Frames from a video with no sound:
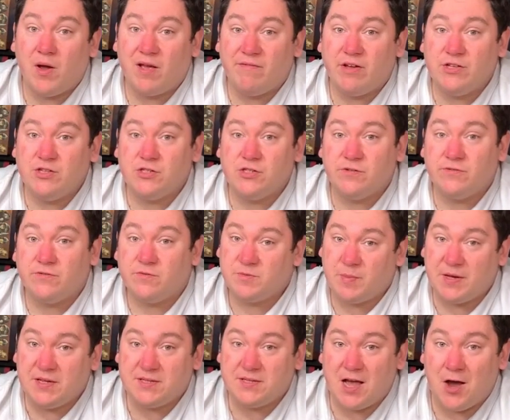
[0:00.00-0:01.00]
Adventures from
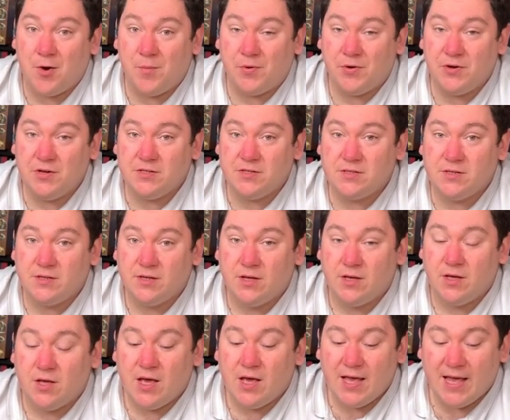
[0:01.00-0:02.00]
Space Cowboys.
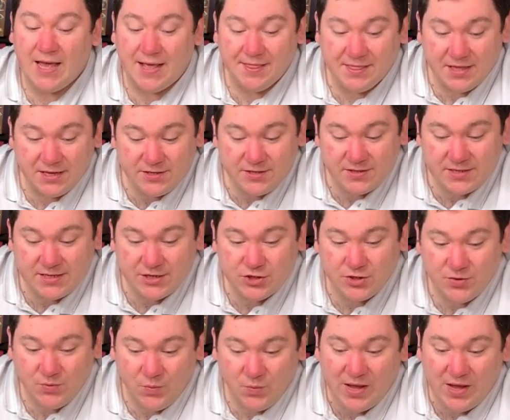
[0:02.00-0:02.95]
In this edition,